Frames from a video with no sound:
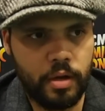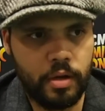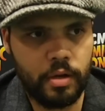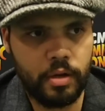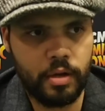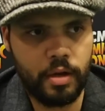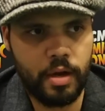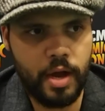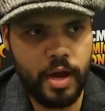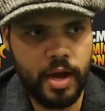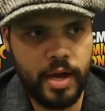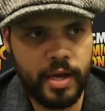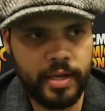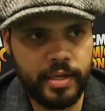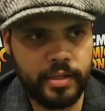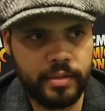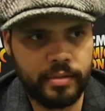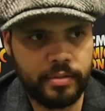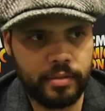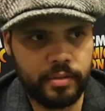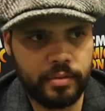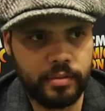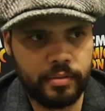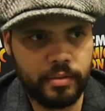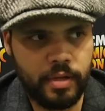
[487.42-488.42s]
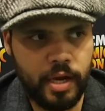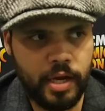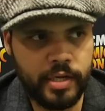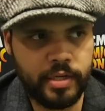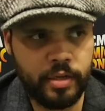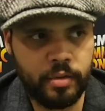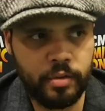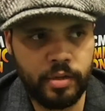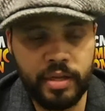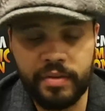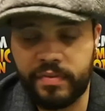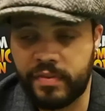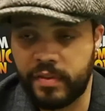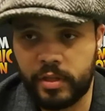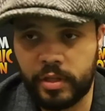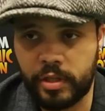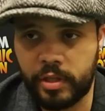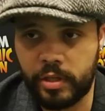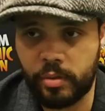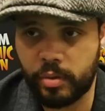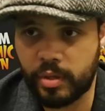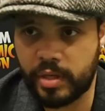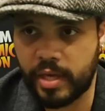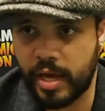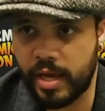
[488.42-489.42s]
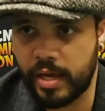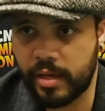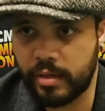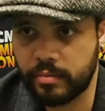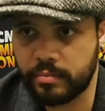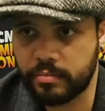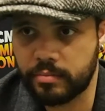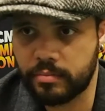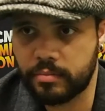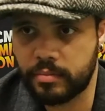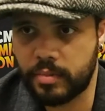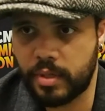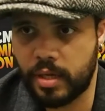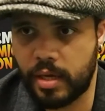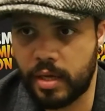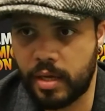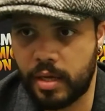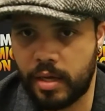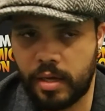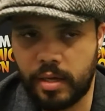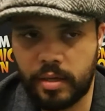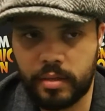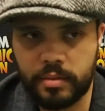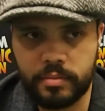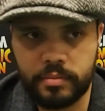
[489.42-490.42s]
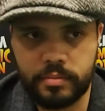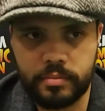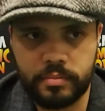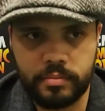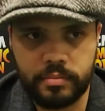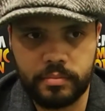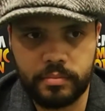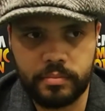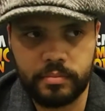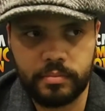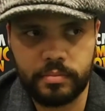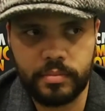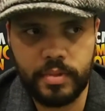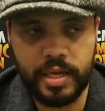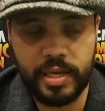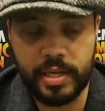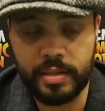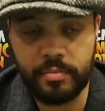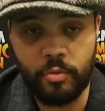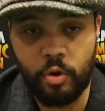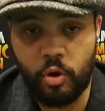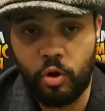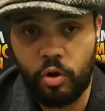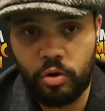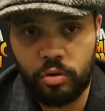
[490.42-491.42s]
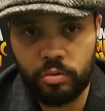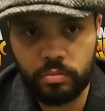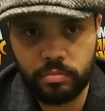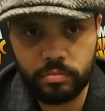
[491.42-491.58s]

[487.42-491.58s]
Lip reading: I don't live in the UK anymore,